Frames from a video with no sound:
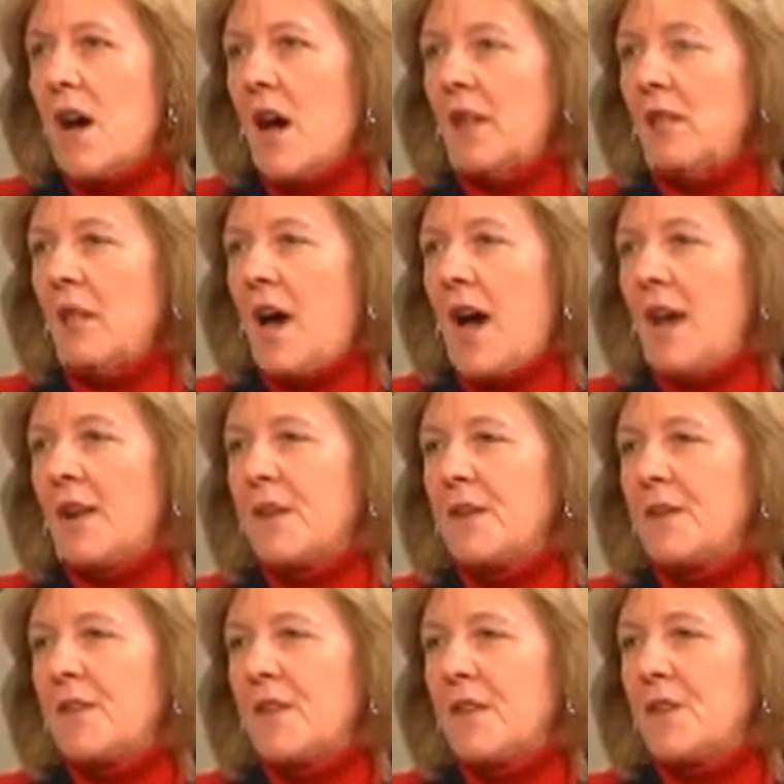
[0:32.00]
a lot
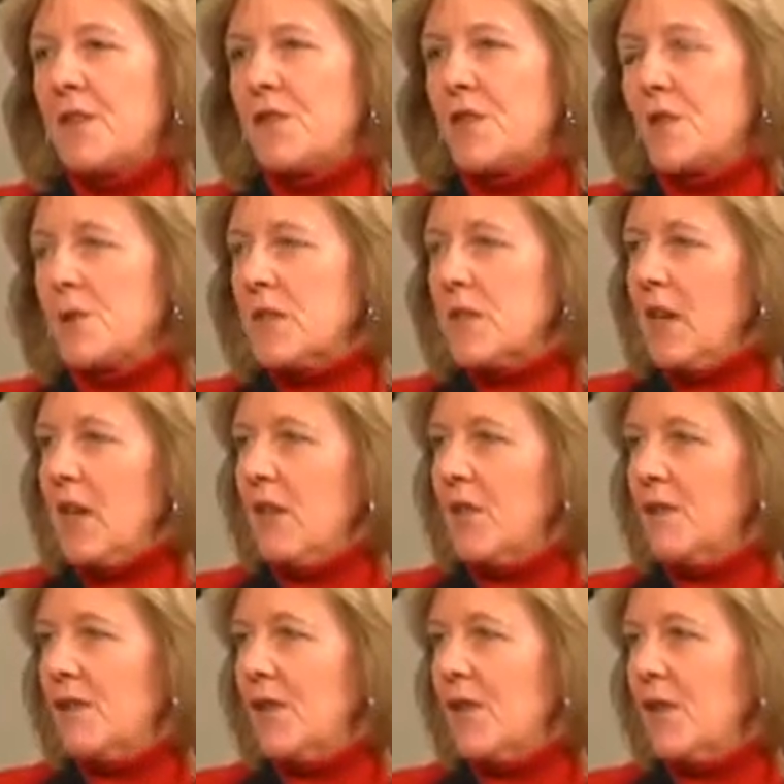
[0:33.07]
of individuals
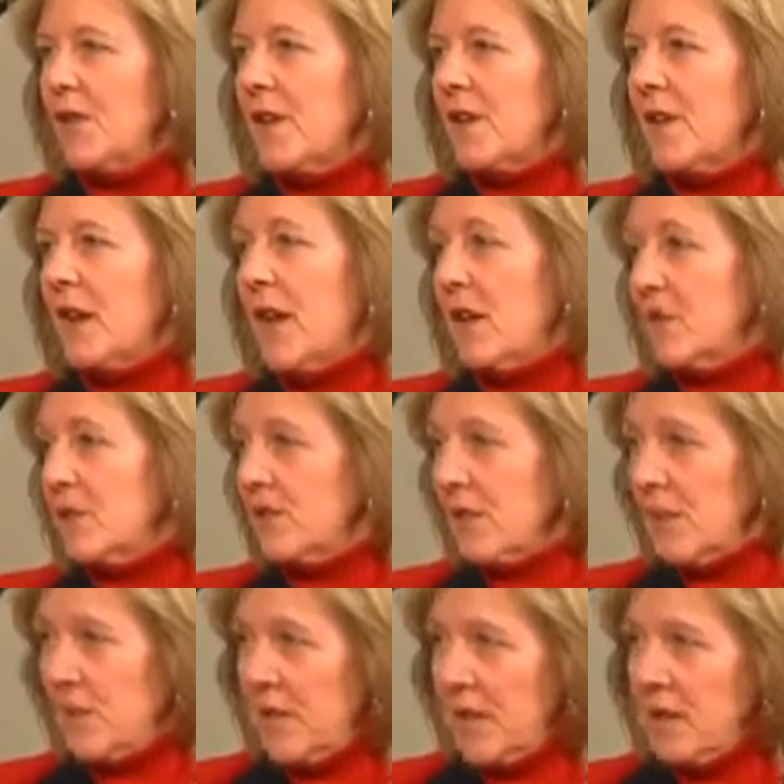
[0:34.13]
caring for their
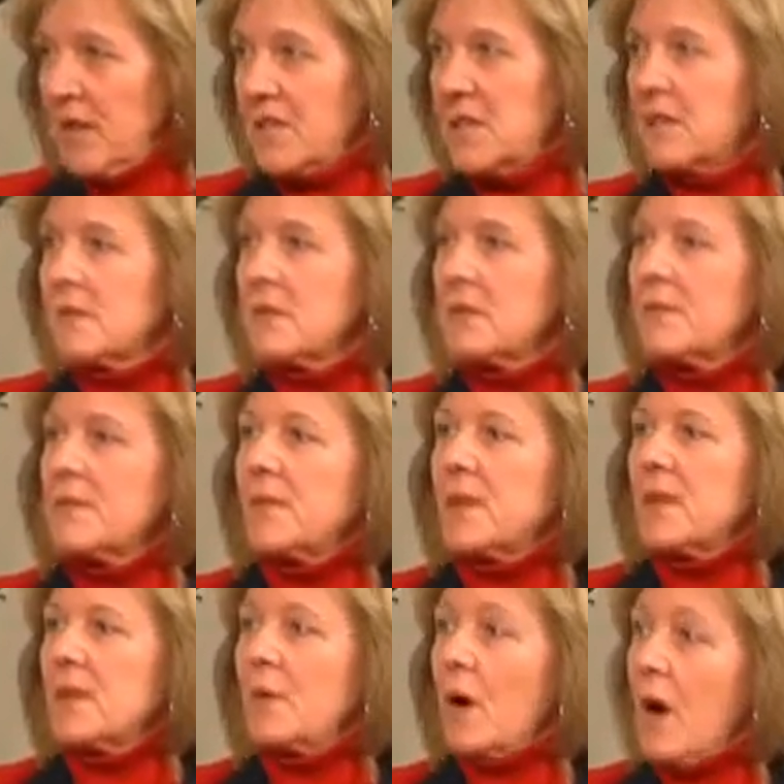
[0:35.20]
elderly parents
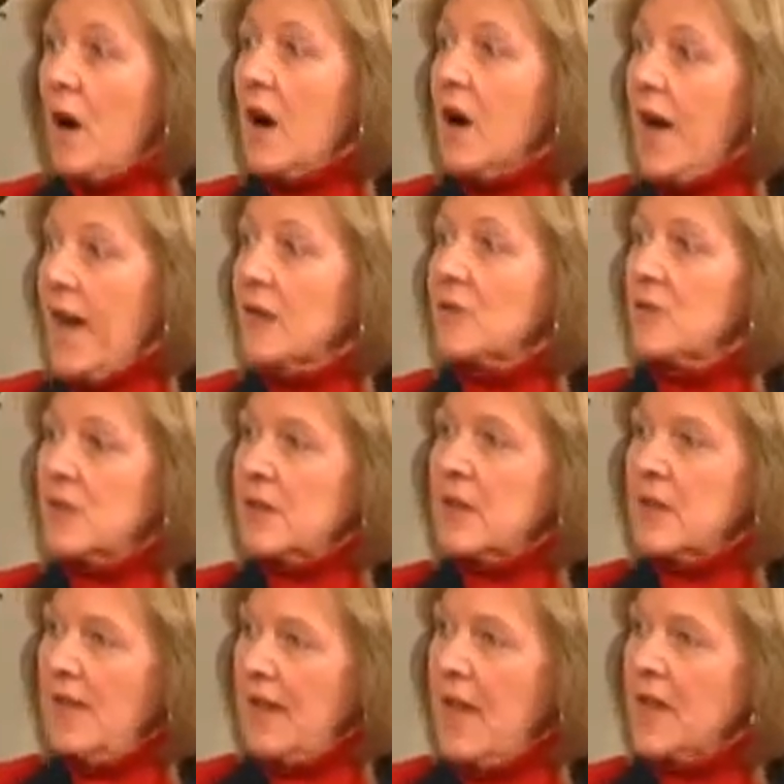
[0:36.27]
who are
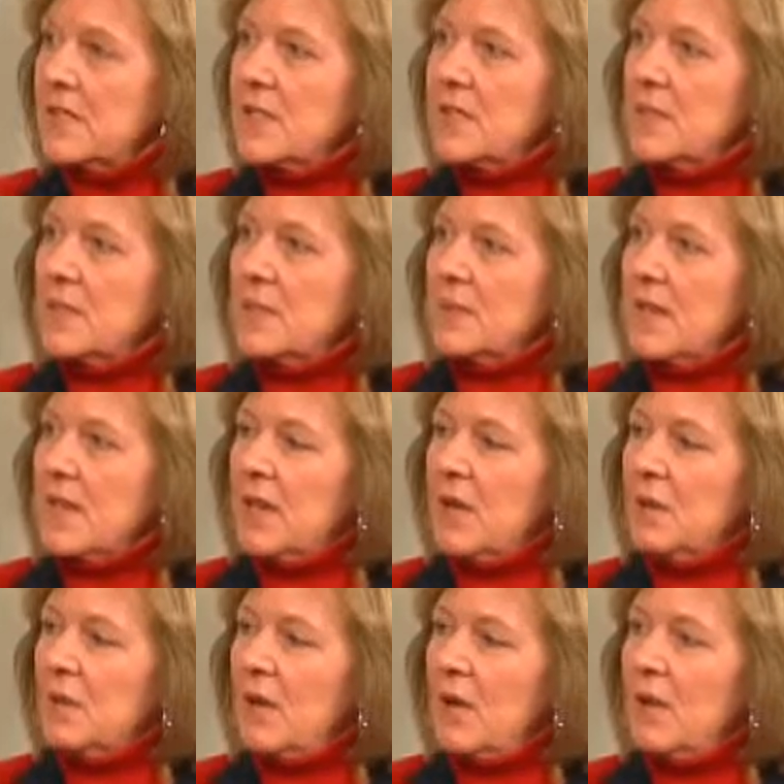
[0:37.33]
actually in that
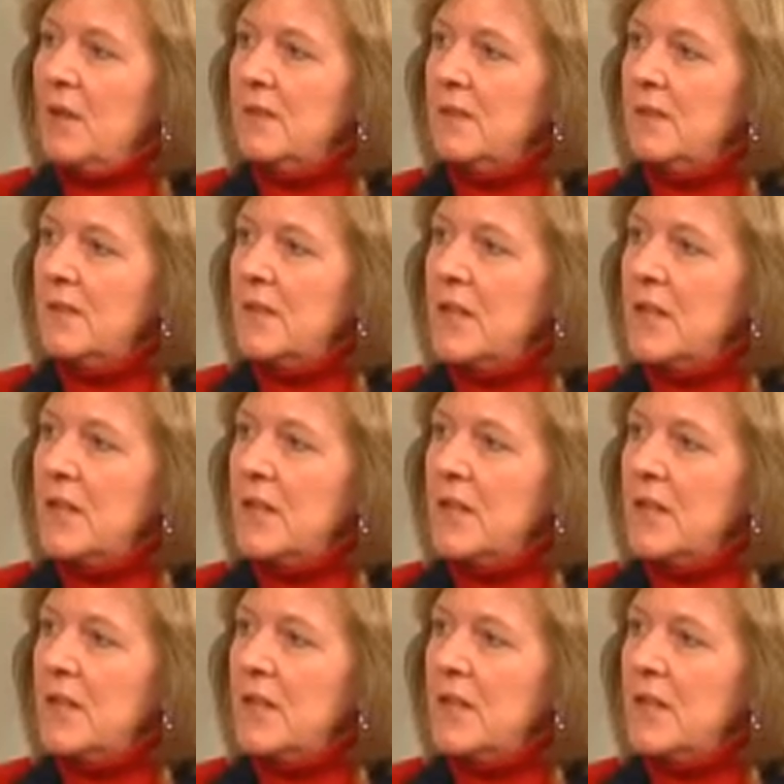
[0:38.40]
decision-making role.